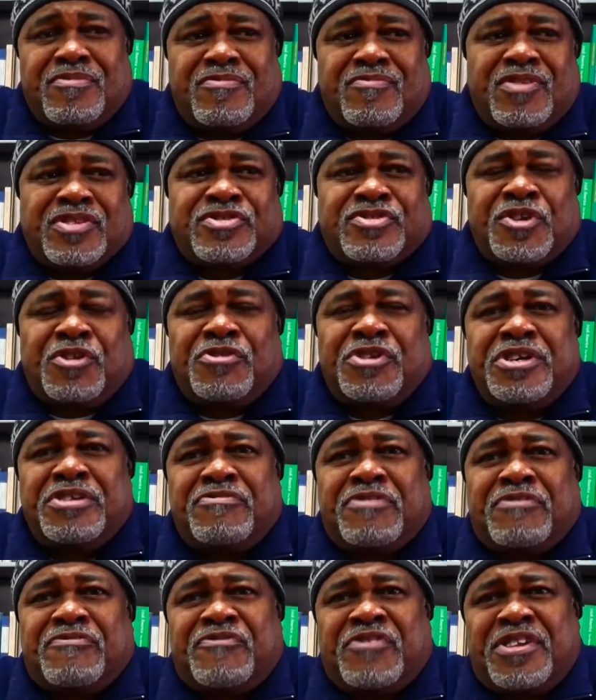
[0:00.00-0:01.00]
Rust-Oleum
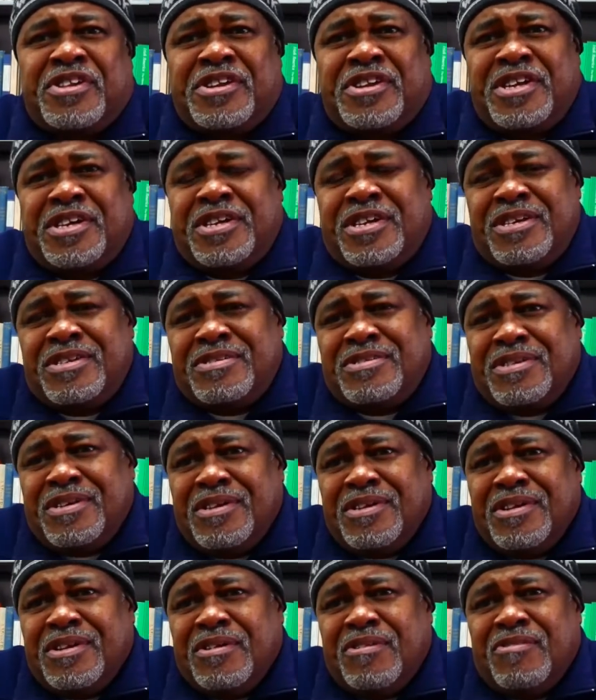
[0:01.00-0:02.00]
for filling in and
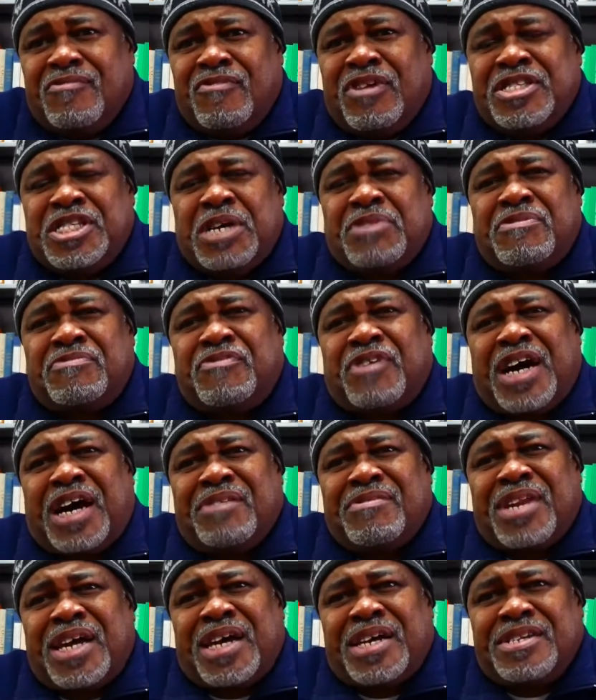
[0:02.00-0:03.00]
Red Devil for
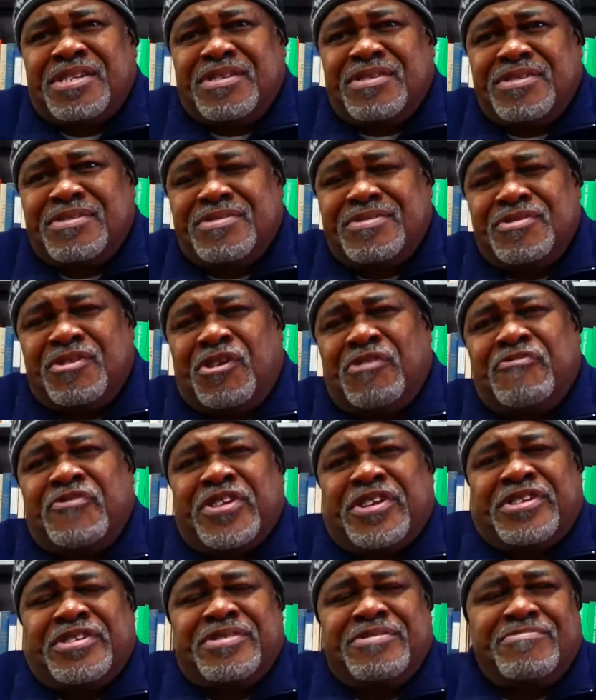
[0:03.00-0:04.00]
outlining. Okay. Or
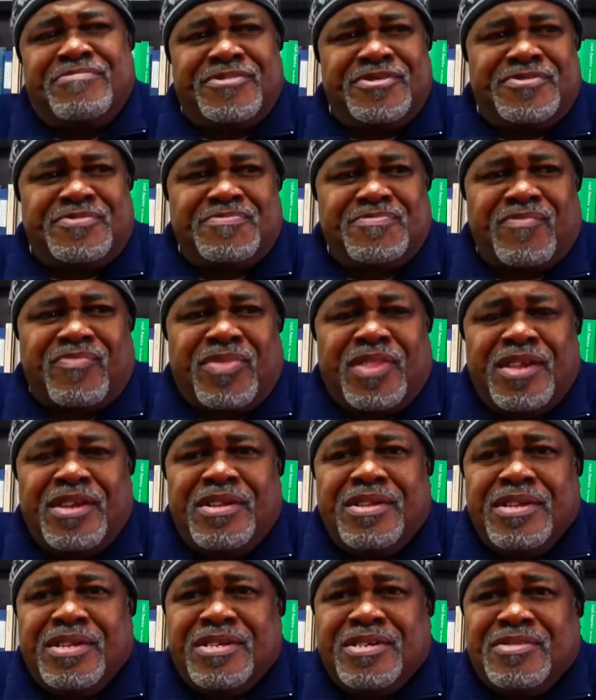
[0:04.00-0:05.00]
filling. Yeah, yeah, yeah.
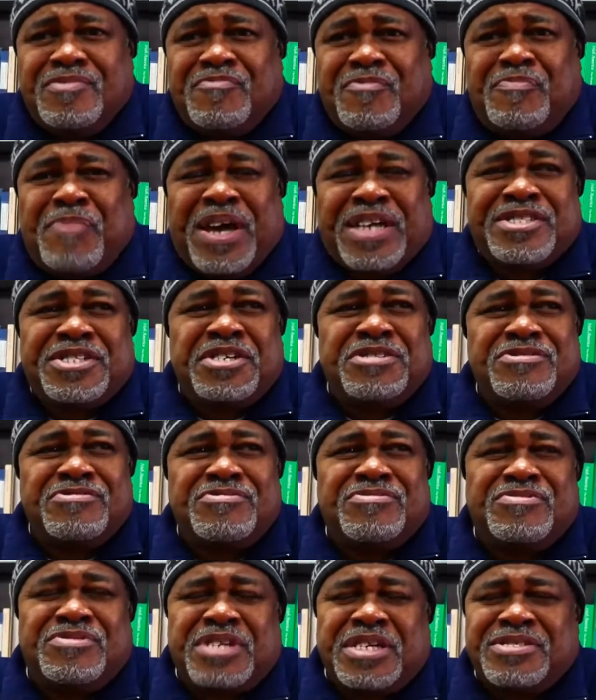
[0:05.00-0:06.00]
Back then,
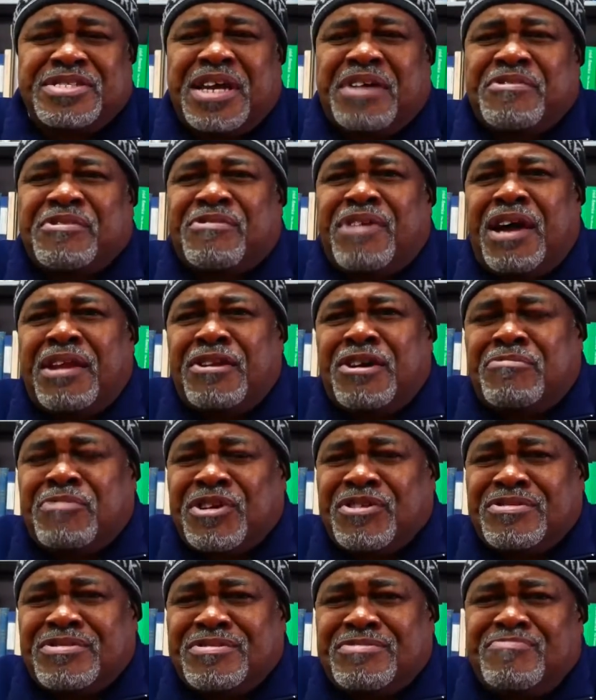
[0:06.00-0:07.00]
they used to have Krylon,
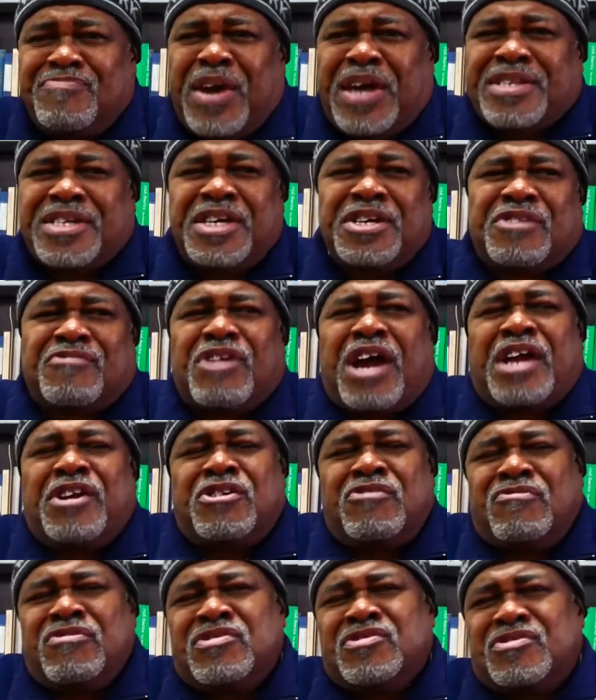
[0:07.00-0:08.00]
but back then,
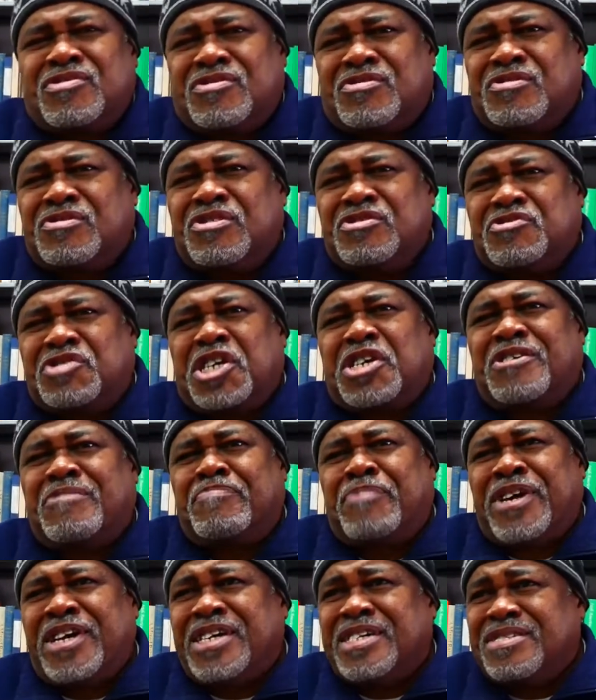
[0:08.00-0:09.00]
Krylon was thicker
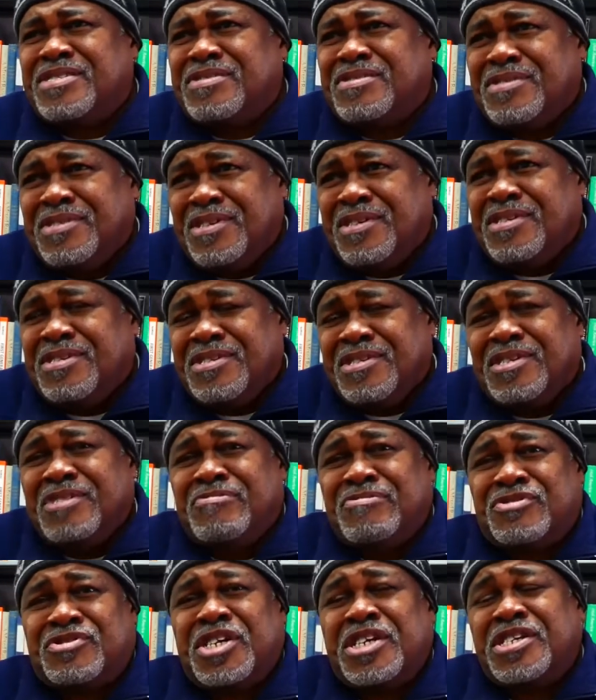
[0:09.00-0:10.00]
paint. Mm. It
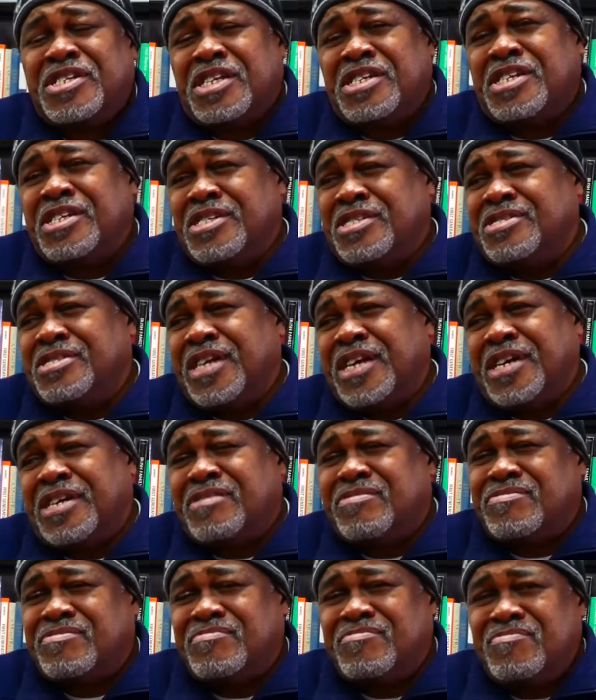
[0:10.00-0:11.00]
was thicker than it is
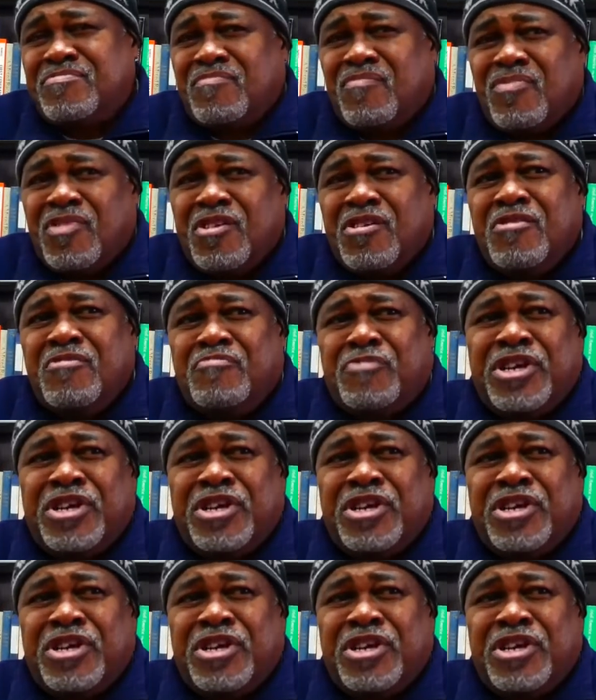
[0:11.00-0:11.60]
now. Mm-hmm.